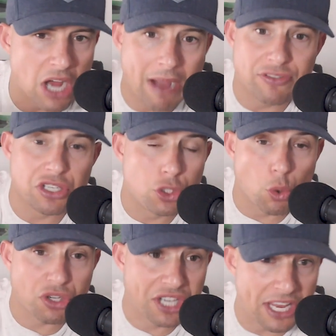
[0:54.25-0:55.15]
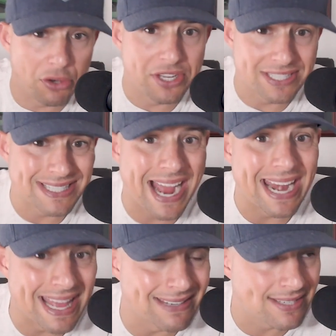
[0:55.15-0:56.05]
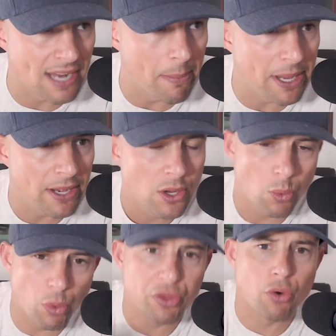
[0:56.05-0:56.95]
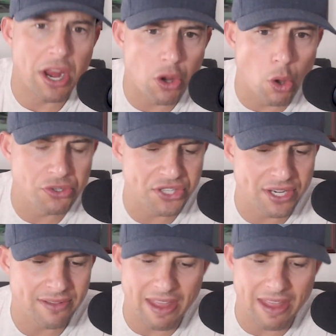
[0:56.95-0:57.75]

Obviously, George Kittle does a tight end summit with Greg Olson.